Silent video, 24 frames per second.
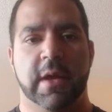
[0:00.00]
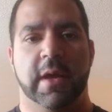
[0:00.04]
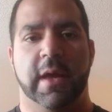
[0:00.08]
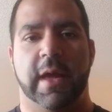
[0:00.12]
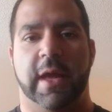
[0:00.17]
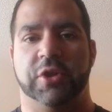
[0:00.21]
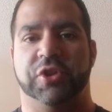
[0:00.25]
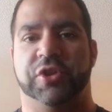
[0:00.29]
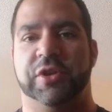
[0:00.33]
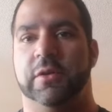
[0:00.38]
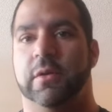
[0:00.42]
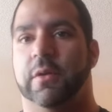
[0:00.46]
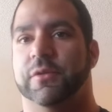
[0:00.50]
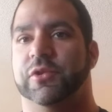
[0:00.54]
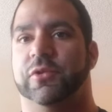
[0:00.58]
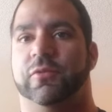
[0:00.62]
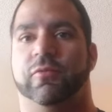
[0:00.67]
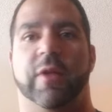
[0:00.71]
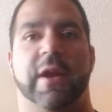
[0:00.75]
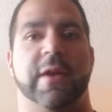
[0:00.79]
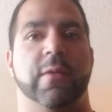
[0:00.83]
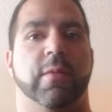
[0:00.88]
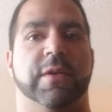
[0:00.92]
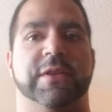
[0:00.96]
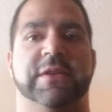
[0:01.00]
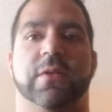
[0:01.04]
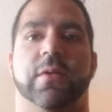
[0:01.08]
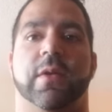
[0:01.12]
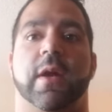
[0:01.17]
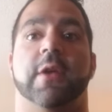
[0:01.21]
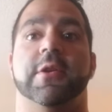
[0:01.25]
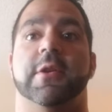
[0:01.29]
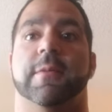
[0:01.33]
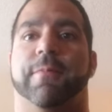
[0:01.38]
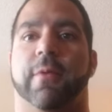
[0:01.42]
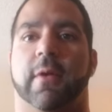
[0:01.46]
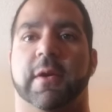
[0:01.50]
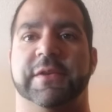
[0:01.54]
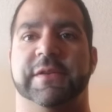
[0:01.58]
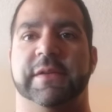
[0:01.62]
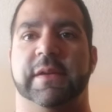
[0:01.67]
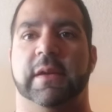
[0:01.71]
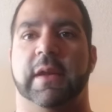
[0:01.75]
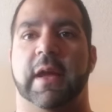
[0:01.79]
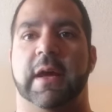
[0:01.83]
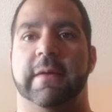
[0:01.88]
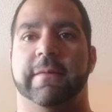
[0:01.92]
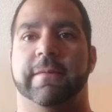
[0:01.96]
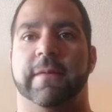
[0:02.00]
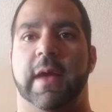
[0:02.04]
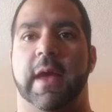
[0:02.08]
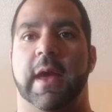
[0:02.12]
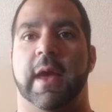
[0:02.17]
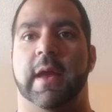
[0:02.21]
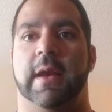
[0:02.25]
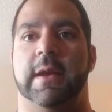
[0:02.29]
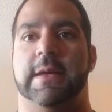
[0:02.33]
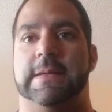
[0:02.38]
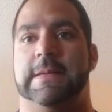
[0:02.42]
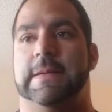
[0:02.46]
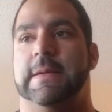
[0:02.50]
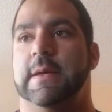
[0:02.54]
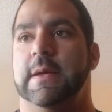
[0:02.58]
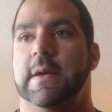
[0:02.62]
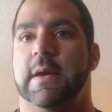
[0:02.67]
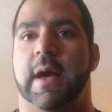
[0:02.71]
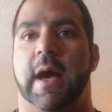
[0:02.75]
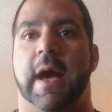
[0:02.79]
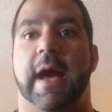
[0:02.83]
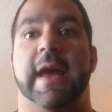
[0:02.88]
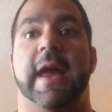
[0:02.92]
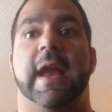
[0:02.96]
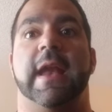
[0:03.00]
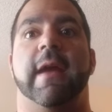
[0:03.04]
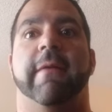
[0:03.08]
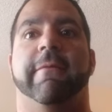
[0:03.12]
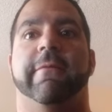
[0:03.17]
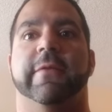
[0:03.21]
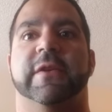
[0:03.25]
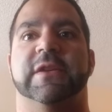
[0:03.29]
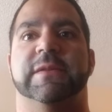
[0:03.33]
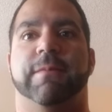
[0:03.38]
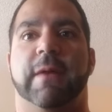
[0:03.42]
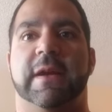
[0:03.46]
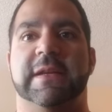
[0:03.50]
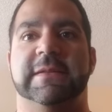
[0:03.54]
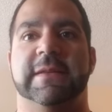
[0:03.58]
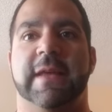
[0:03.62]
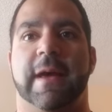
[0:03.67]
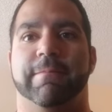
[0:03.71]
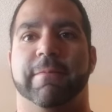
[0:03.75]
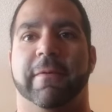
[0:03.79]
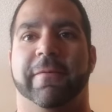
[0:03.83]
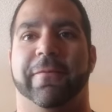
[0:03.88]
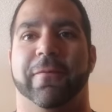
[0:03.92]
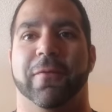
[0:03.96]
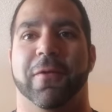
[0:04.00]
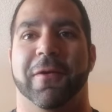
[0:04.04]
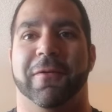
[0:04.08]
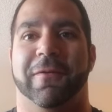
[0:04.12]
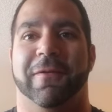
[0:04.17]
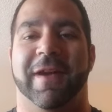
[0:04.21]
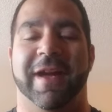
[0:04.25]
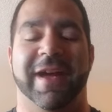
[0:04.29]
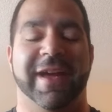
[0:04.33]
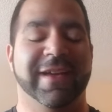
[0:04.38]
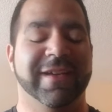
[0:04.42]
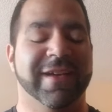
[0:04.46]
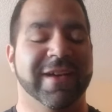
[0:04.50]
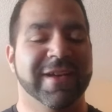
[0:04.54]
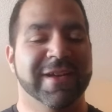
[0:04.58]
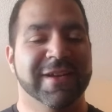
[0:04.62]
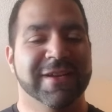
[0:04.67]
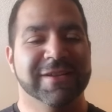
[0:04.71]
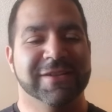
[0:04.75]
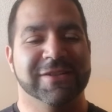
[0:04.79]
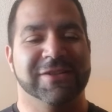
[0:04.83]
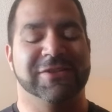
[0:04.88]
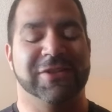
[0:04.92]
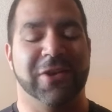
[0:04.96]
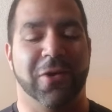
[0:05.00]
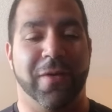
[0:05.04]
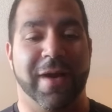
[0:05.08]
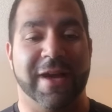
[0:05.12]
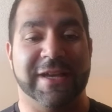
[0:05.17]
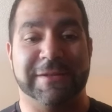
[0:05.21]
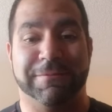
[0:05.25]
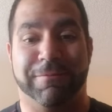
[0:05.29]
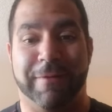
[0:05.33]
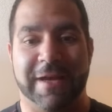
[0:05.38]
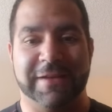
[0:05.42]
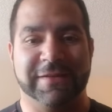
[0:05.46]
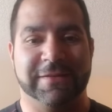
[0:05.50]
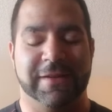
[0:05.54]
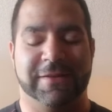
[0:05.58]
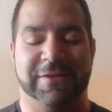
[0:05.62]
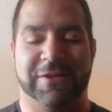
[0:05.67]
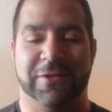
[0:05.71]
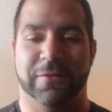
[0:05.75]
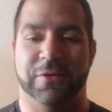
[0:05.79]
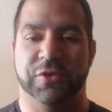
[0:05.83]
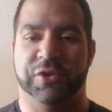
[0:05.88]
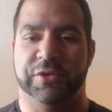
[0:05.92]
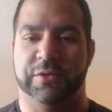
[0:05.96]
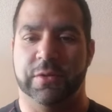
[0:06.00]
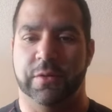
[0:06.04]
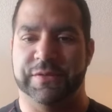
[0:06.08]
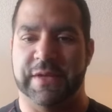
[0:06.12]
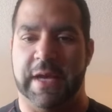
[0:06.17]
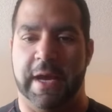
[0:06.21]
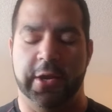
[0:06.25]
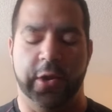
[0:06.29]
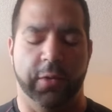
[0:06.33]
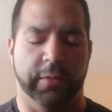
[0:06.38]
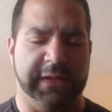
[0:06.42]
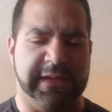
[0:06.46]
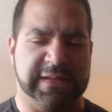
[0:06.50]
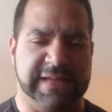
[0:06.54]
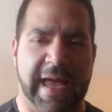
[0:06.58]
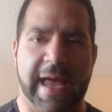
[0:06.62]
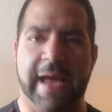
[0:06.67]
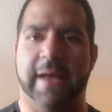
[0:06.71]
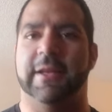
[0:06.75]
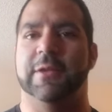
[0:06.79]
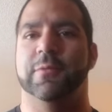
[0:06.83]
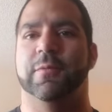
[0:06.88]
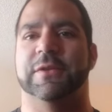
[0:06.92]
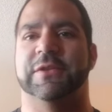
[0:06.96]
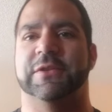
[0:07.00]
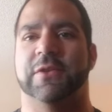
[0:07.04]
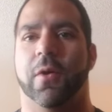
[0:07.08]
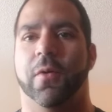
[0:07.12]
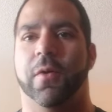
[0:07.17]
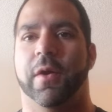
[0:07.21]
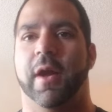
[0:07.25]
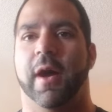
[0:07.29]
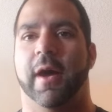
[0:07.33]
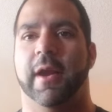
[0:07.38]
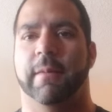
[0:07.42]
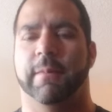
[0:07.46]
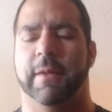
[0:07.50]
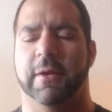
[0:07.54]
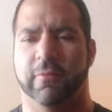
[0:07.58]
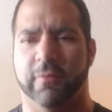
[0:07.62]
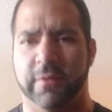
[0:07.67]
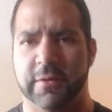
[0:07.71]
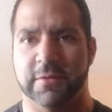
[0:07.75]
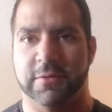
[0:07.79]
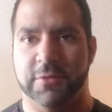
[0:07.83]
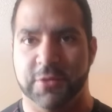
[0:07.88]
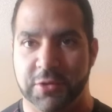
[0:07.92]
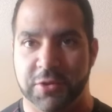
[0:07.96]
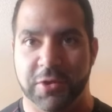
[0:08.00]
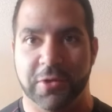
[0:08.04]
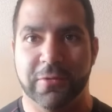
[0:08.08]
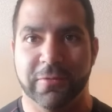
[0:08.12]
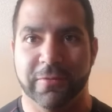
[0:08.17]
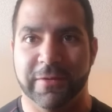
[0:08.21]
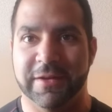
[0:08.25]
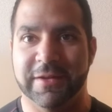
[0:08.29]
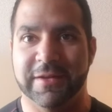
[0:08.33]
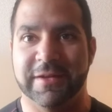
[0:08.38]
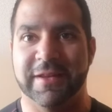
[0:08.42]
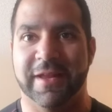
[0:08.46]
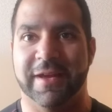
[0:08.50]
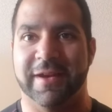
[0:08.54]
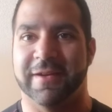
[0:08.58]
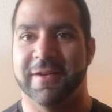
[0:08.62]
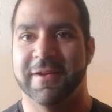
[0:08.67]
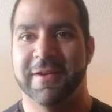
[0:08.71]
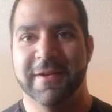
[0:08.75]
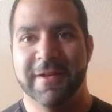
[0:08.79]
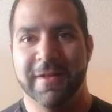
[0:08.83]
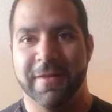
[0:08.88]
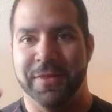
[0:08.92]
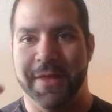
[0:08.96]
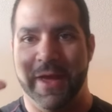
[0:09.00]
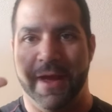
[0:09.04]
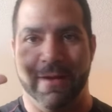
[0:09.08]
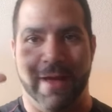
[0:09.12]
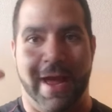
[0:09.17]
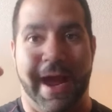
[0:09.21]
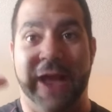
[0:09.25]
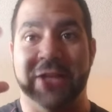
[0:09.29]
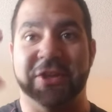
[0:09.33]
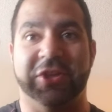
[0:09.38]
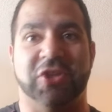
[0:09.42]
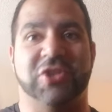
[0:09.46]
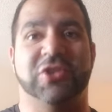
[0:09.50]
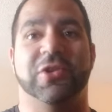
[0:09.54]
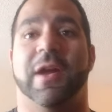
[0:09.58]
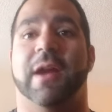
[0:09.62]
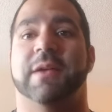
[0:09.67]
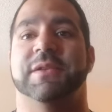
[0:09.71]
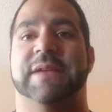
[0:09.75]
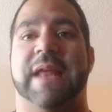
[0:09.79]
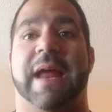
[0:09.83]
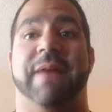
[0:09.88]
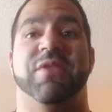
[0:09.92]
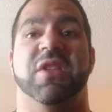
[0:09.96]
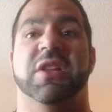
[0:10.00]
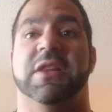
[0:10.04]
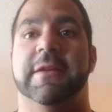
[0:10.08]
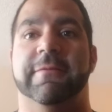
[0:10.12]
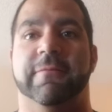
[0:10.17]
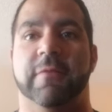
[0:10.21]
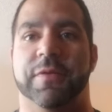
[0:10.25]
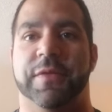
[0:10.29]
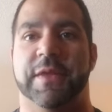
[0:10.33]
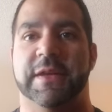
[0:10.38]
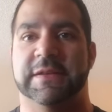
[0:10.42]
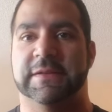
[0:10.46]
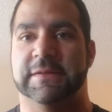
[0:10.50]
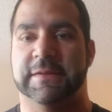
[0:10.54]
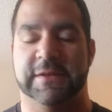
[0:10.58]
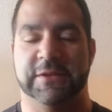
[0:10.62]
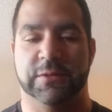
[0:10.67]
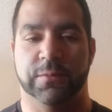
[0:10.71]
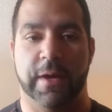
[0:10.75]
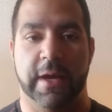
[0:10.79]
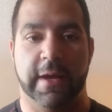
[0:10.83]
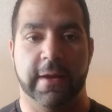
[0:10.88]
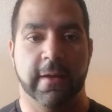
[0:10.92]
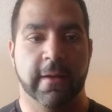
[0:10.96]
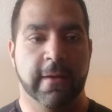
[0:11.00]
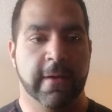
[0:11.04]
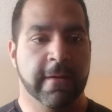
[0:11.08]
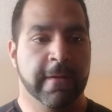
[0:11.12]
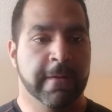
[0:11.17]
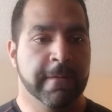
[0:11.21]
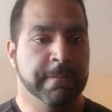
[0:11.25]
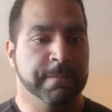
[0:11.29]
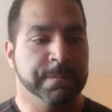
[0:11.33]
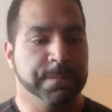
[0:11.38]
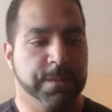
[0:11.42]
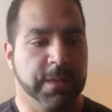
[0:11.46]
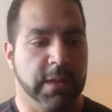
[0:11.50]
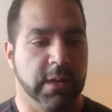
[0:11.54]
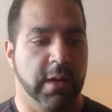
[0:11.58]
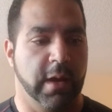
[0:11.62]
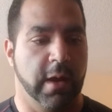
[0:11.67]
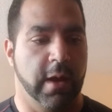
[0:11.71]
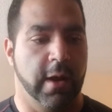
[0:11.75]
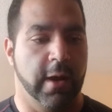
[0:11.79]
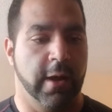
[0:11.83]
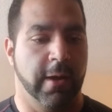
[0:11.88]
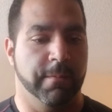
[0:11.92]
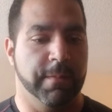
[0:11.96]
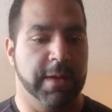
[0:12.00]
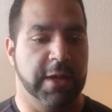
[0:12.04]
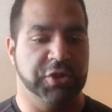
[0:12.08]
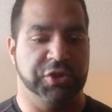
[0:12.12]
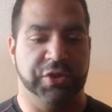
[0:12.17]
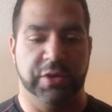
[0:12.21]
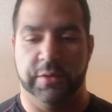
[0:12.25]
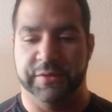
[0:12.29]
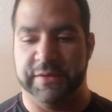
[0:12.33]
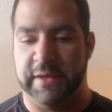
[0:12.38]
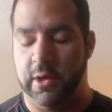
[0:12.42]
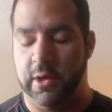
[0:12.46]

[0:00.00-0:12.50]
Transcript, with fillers: And she goes, great, what's going on in your personal life? And I had never expressed that before, right? So I expressed it to her, and she goes, "I know exactly what's going on." I'm like, "You do really like that?" I just thought I was gonna have to live with this this way. Um, and she goes, "I